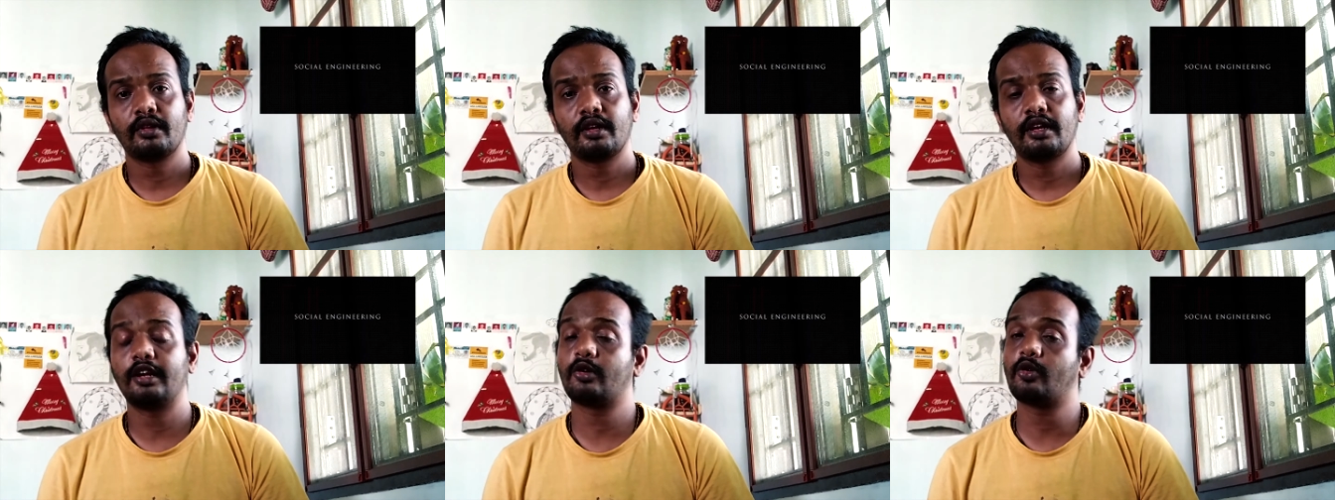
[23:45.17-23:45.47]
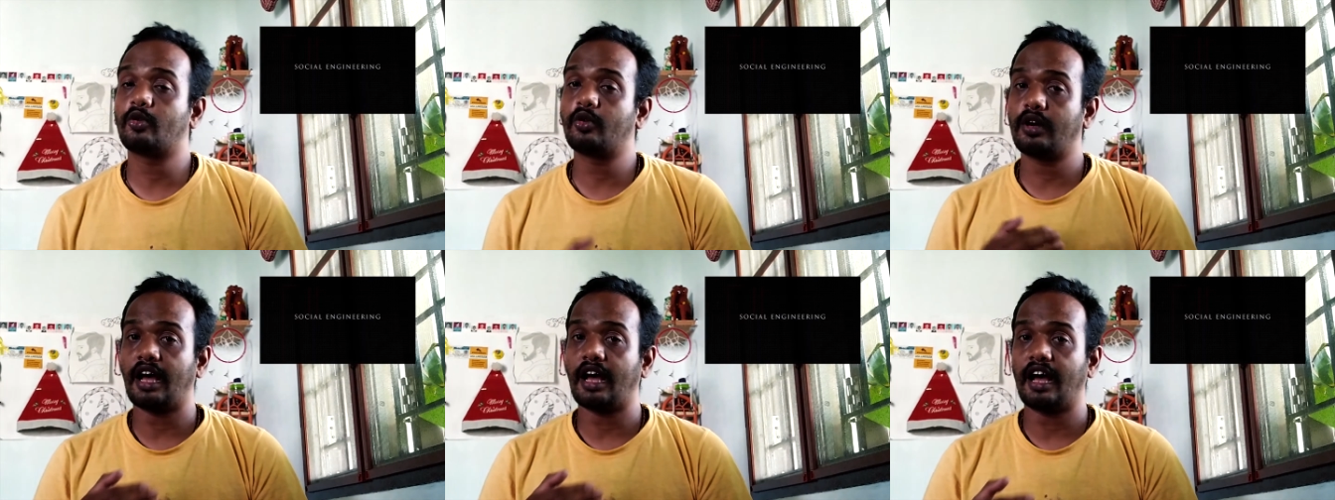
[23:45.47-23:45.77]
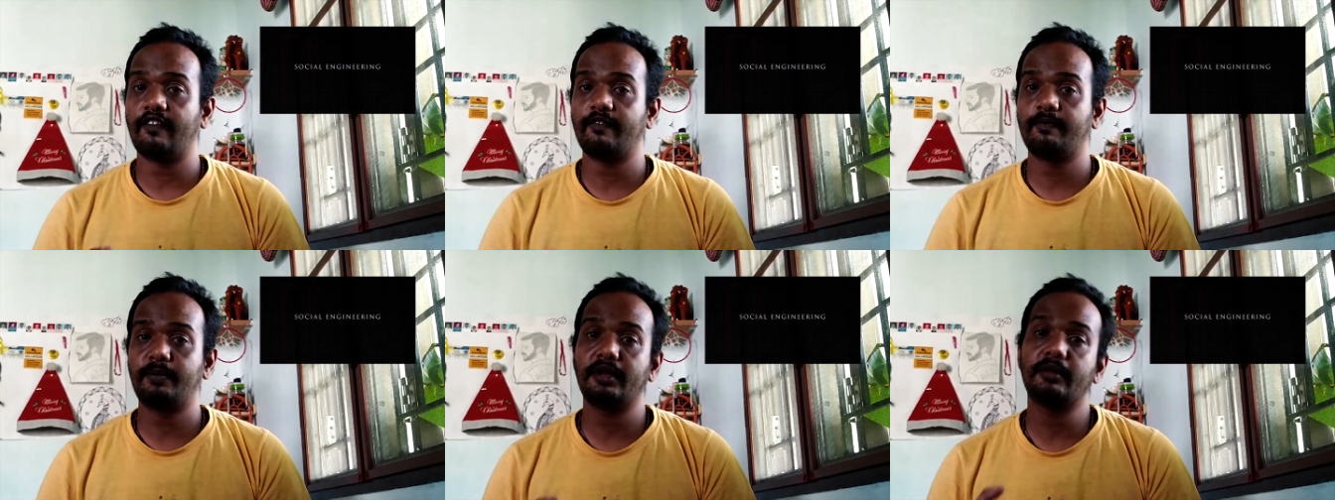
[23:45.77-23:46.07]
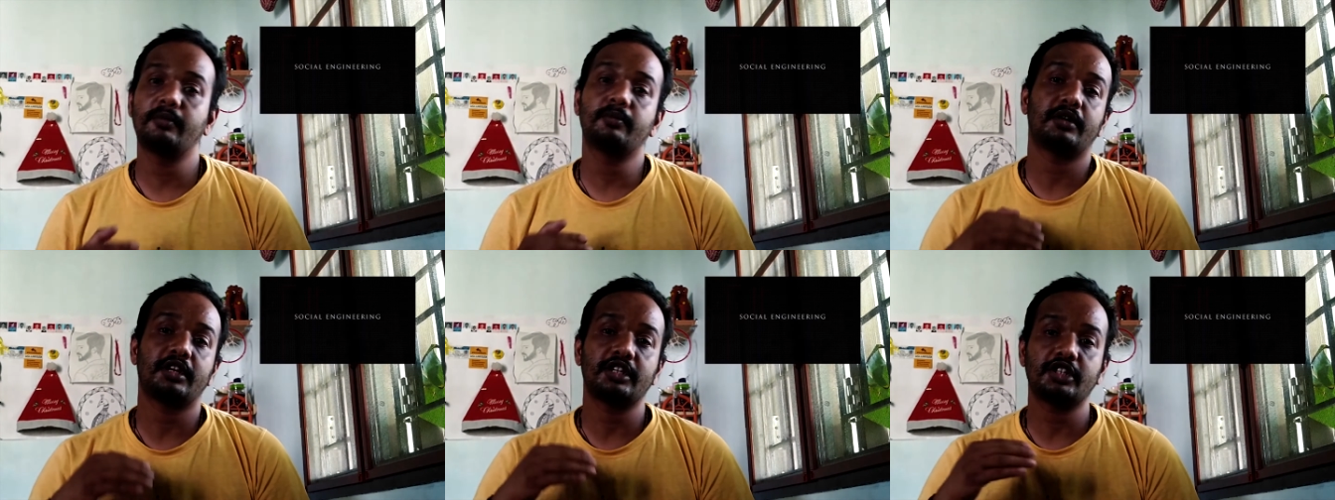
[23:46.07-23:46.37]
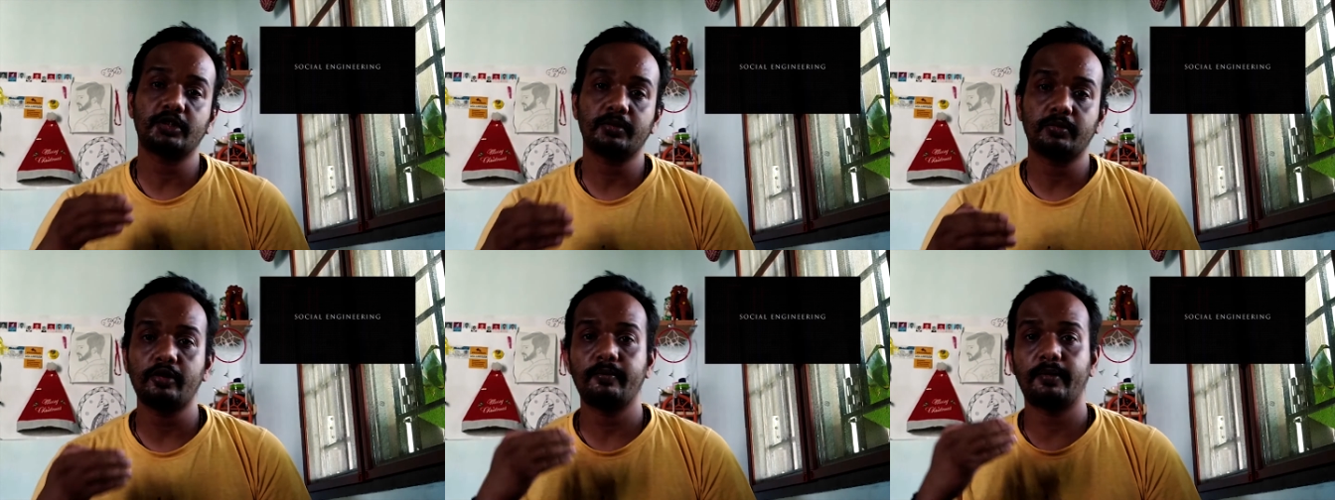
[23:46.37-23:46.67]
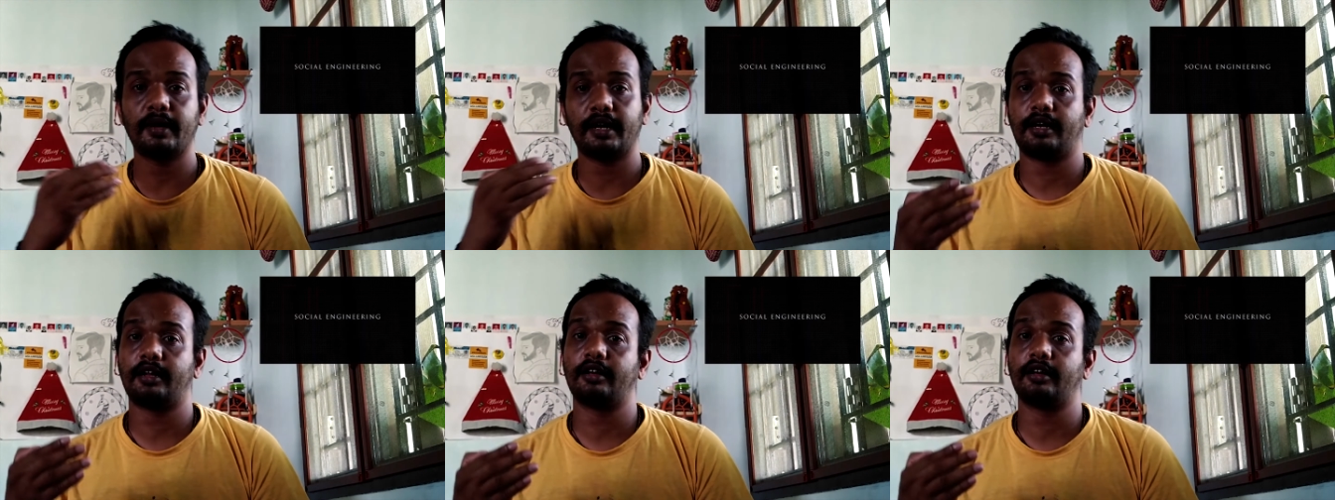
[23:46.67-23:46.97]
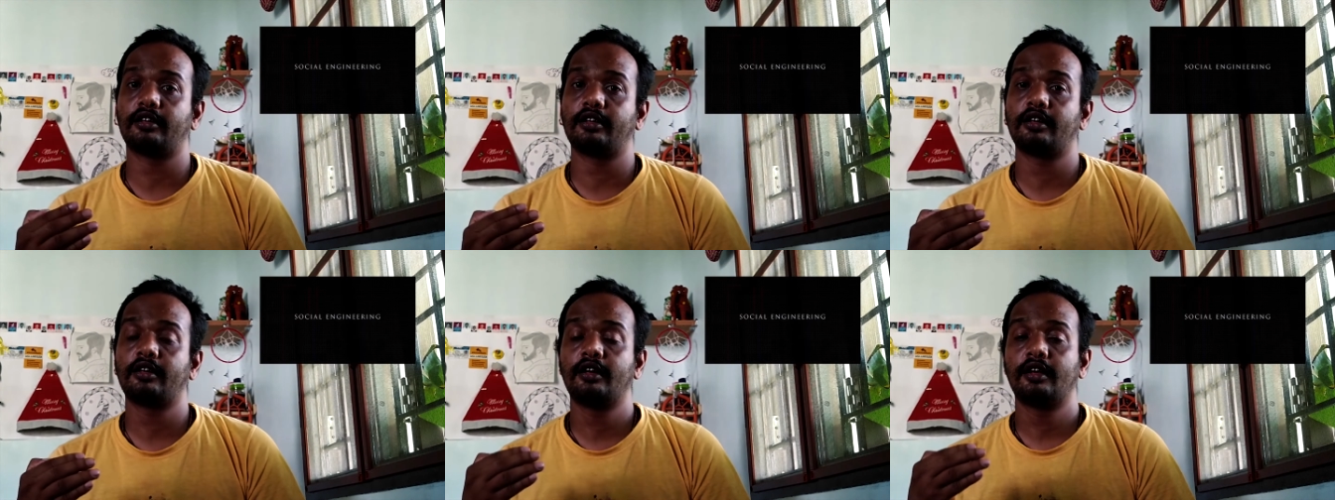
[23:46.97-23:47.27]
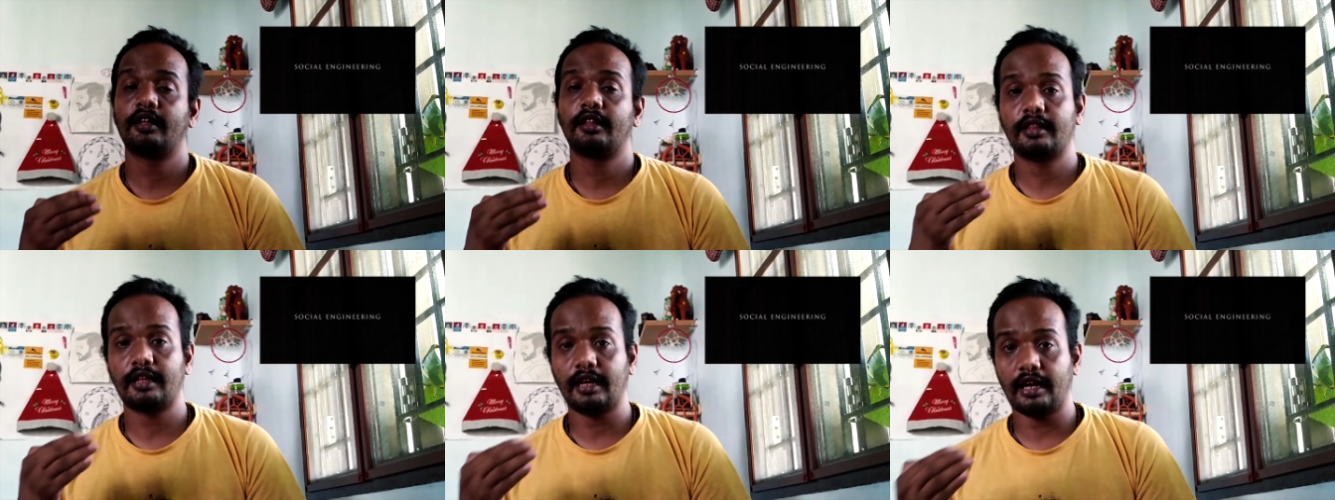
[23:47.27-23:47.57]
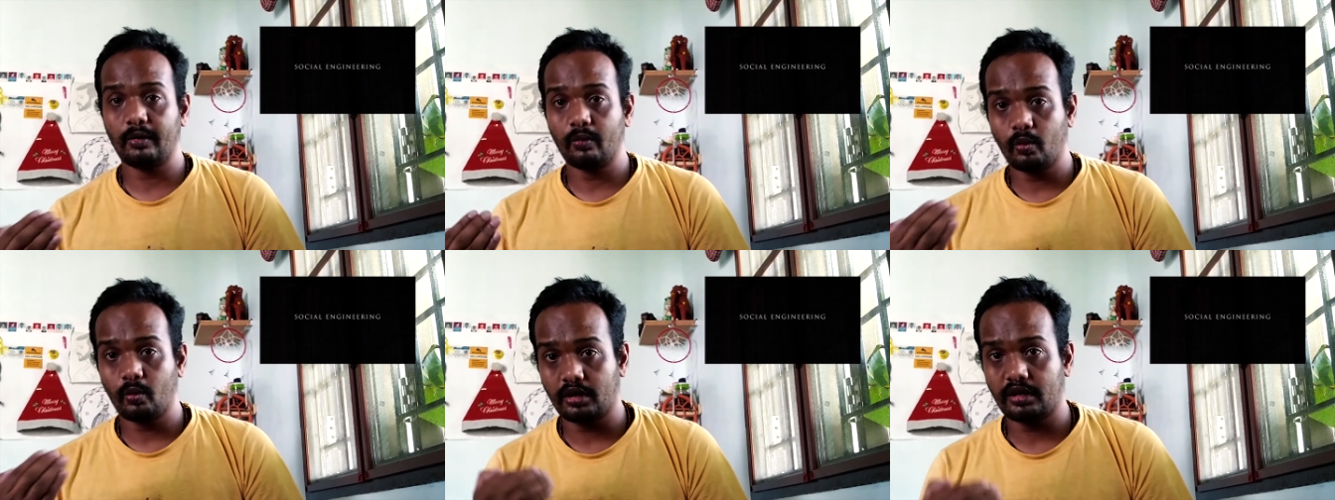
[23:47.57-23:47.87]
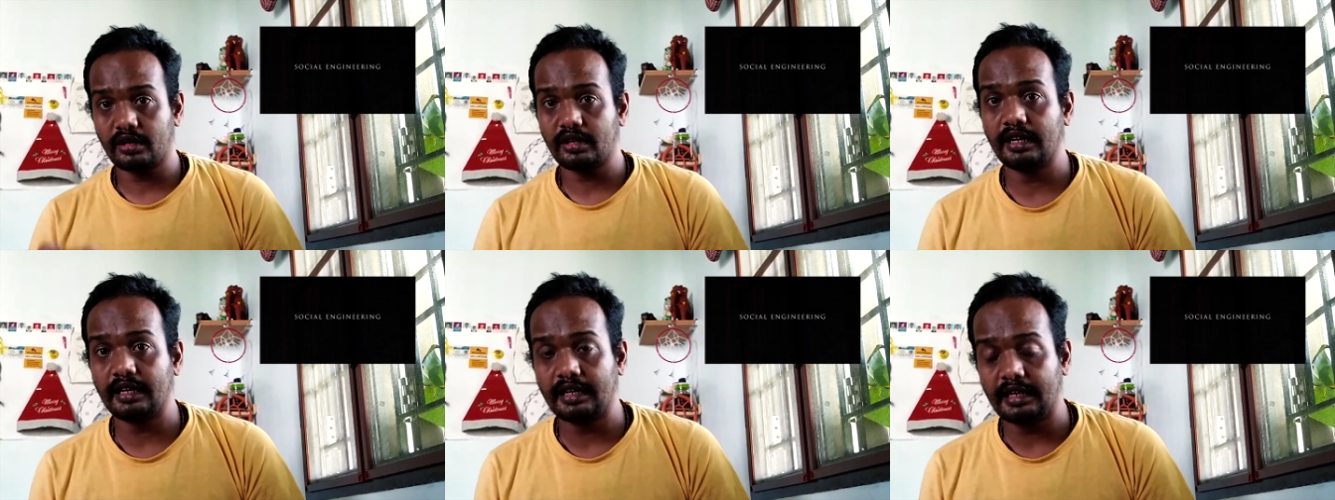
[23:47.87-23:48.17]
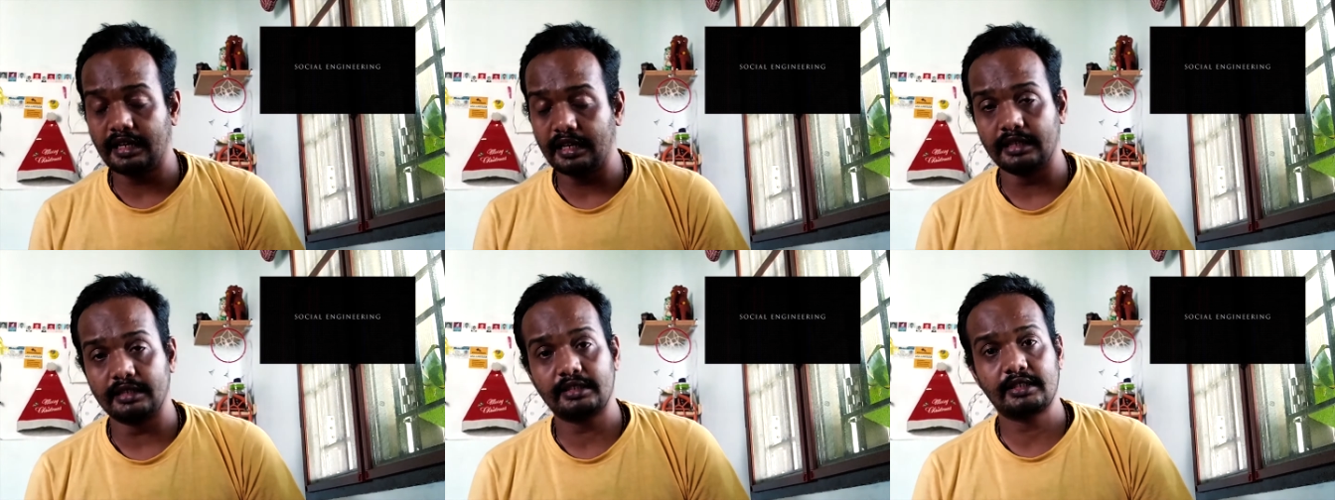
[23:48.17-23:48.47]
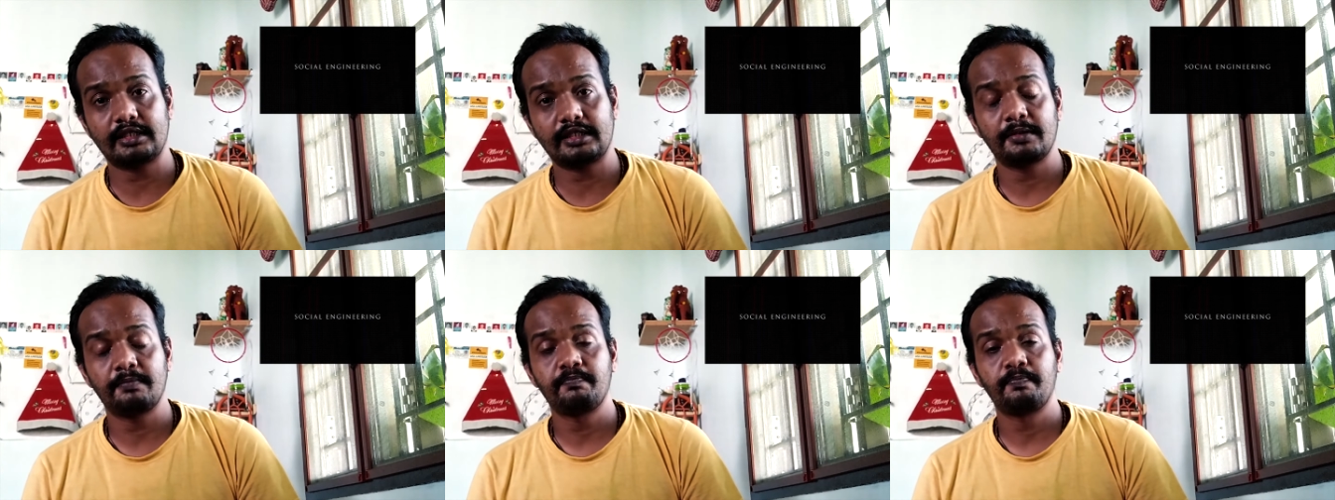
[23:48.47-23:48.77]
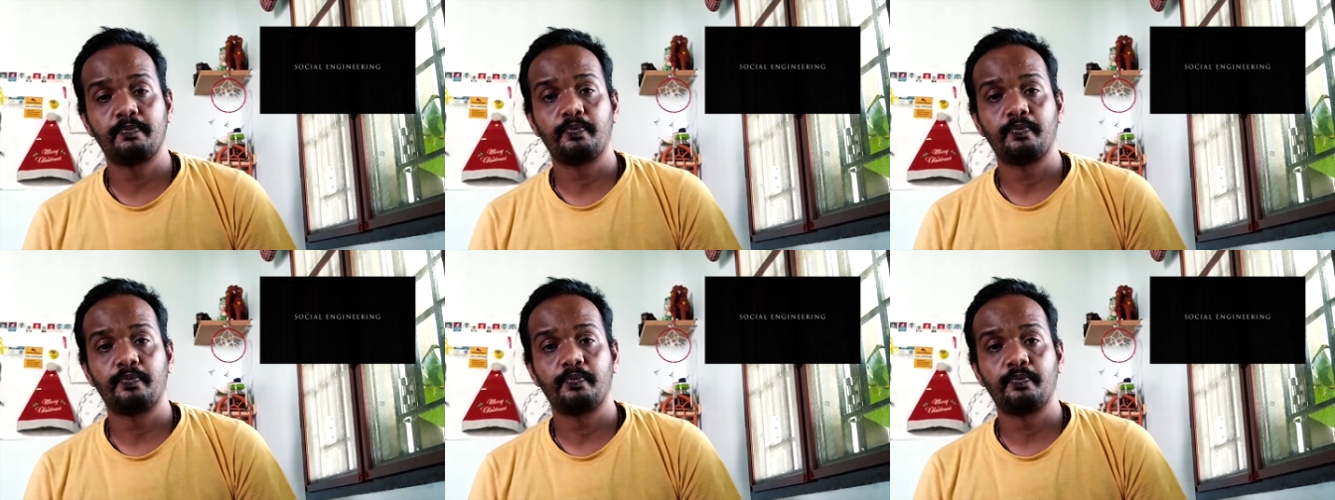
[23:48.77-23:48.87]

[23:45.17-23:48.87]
it could have been much more better than what it is.